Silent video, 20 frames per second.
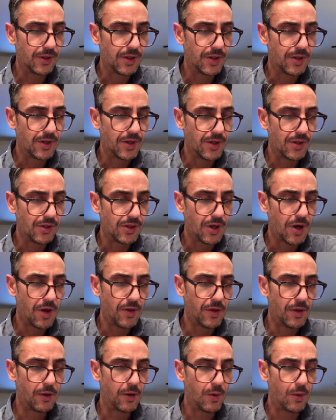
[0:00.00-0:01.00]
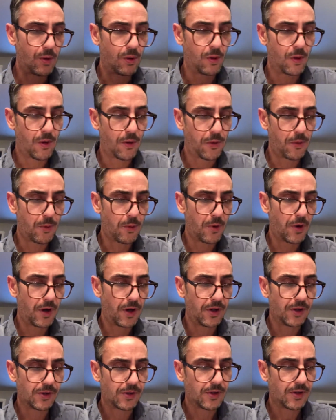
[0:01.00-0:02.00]
contingent on the local
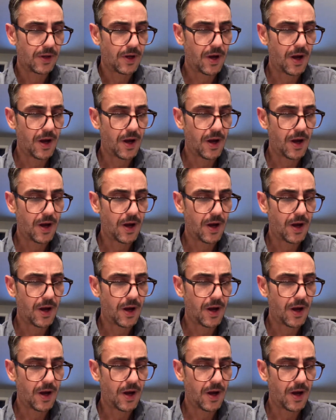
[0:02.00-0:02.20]
authorities.